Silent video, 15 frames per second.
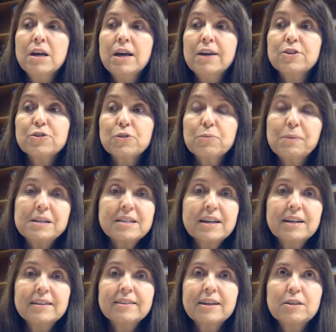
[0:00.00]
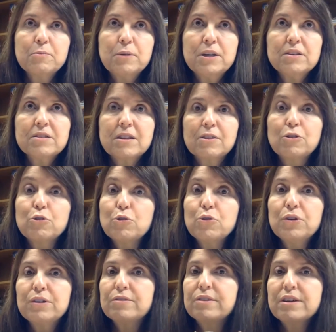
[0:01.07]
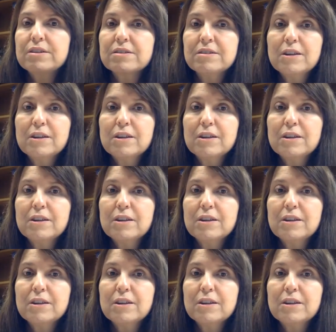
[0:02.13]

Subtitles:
And so basically that means that not only things